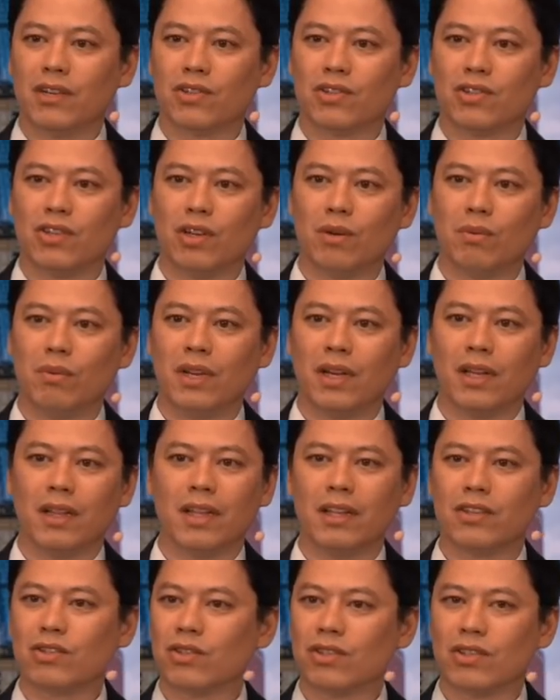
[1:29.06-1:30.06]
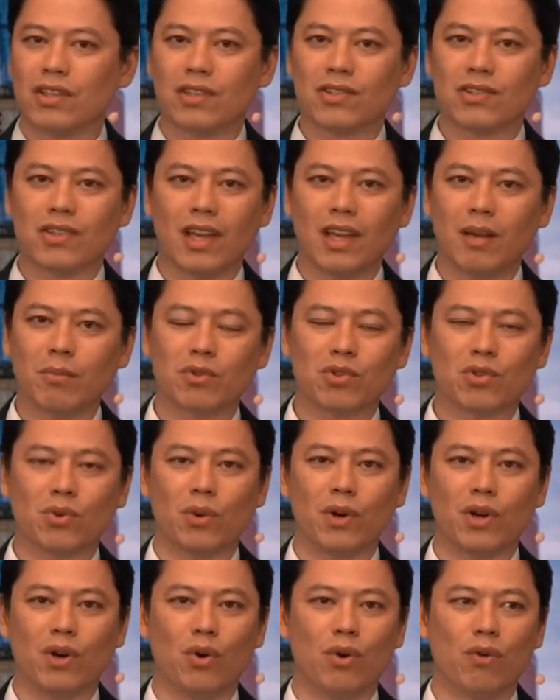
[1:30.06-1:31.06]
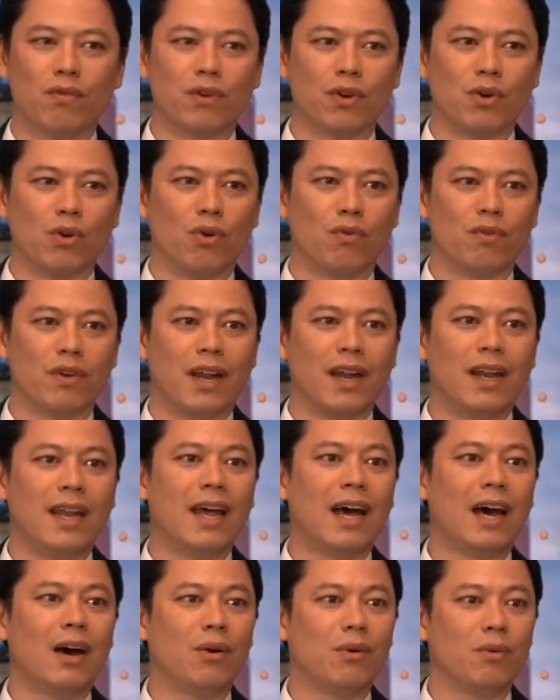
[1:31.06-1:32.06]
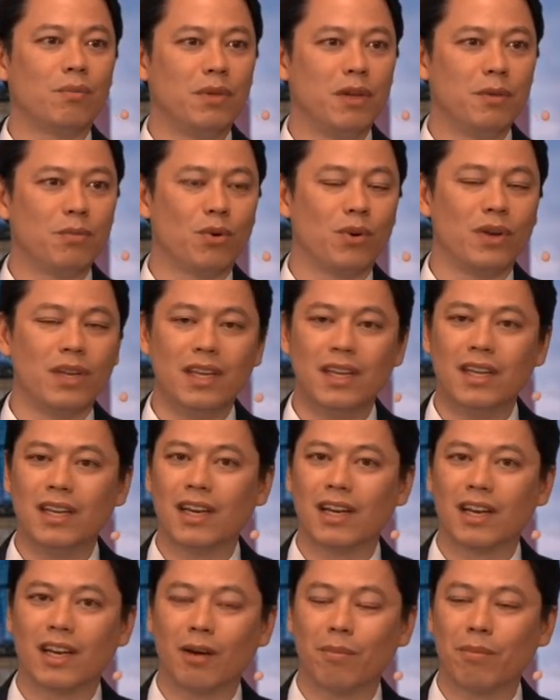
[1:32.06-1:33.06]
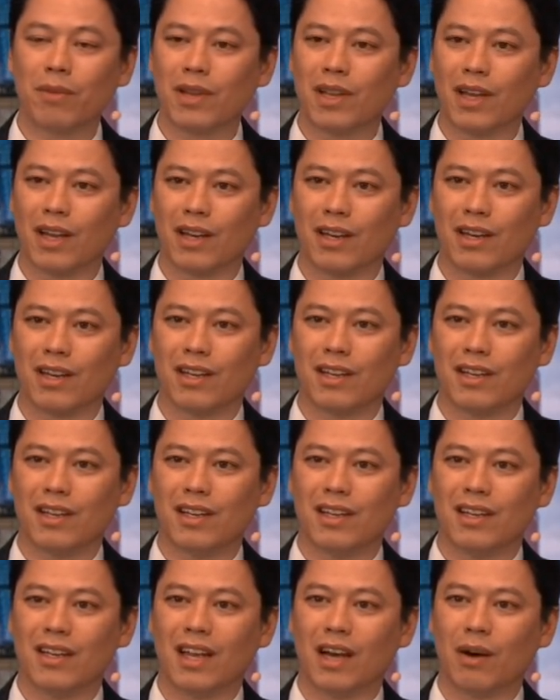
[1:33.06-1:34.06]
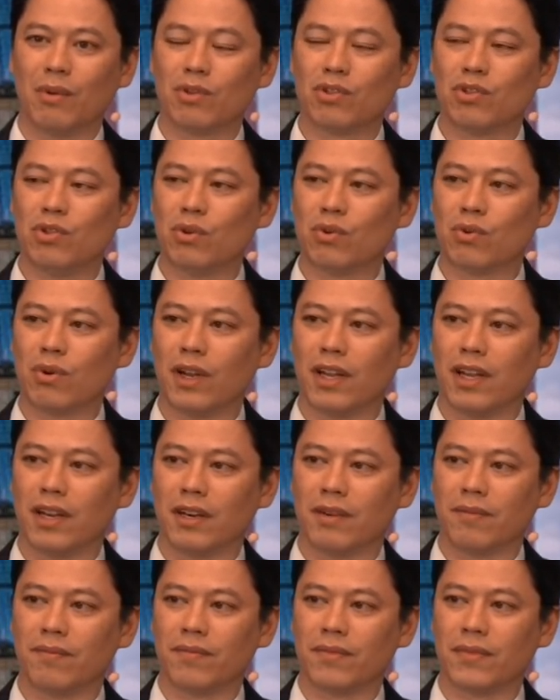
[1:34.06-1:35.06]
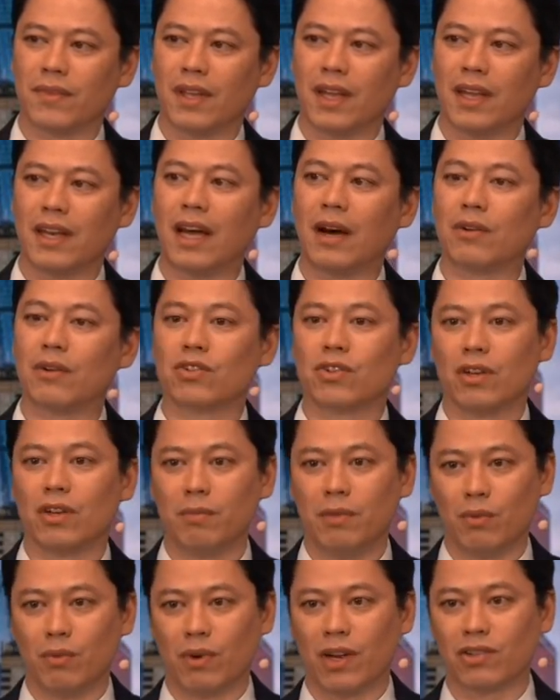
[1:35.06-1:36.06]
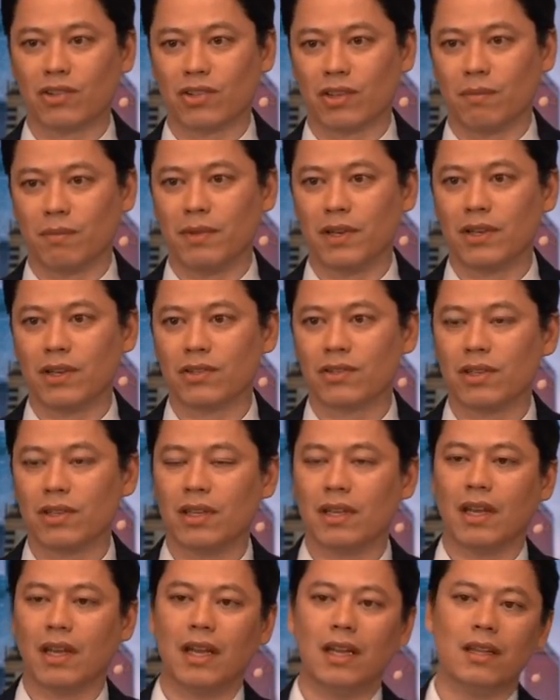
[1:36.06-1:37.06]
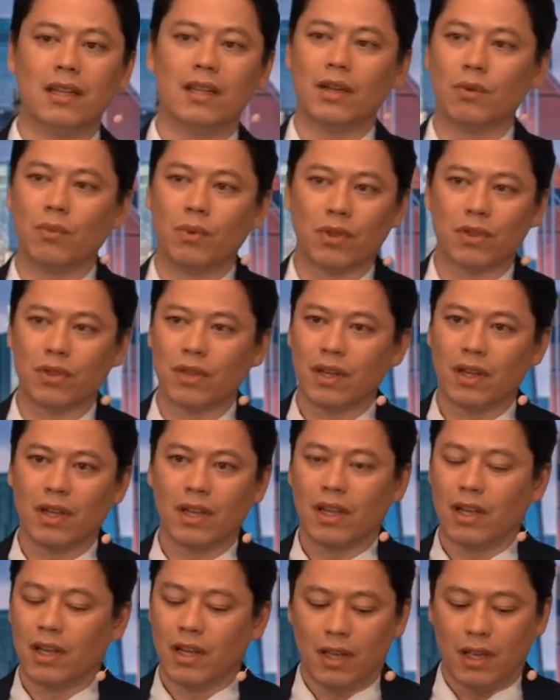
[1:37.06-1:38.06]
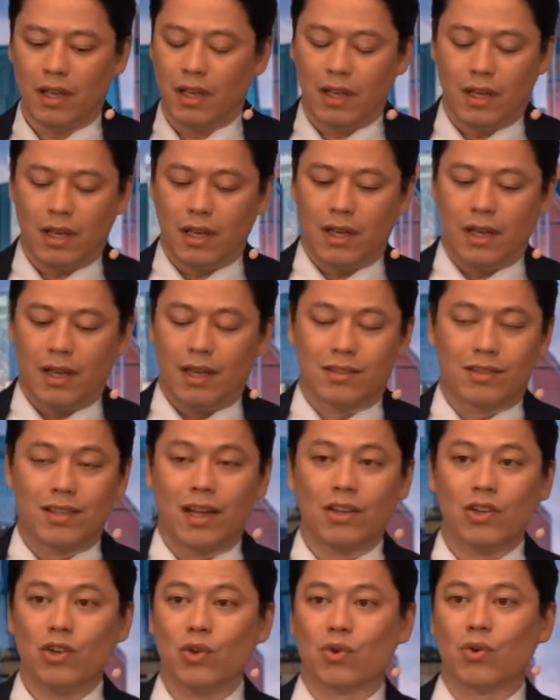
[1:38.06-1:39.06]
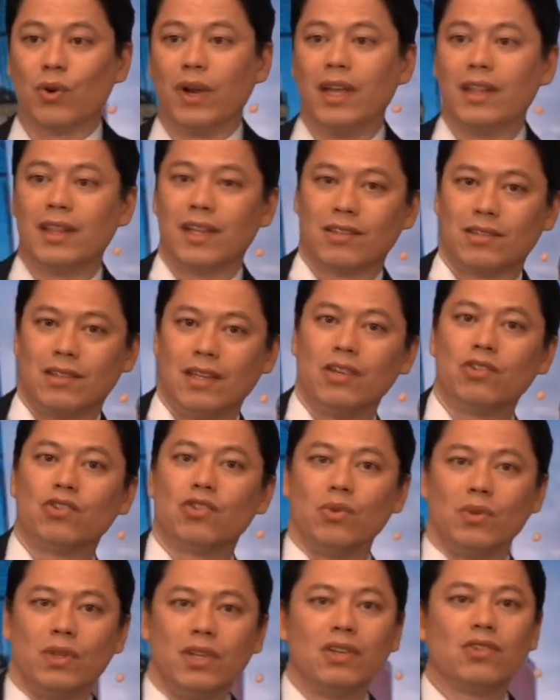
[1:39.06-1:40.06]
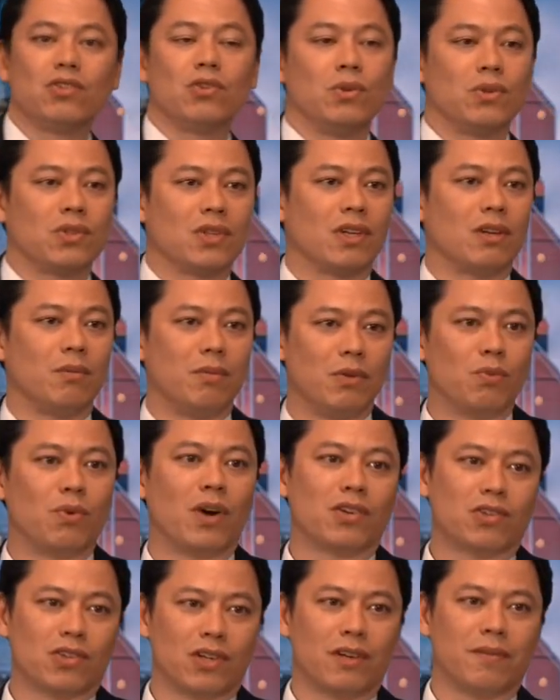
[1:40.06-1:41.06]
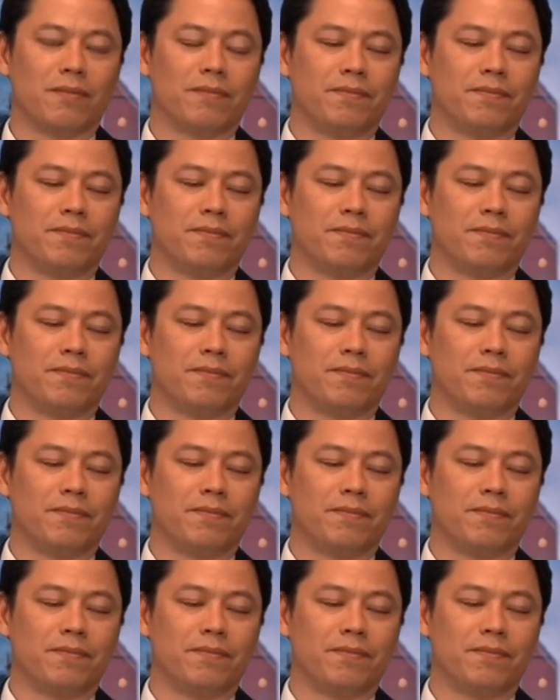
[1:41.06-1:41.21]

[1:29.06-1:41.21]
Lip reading: Syria. It's the same story over and over, and now people are eating it up again. Now it's Ukraine, and now it's going to be Russia, because anything with, it's not Ukraine that's the issue is going to be Russia.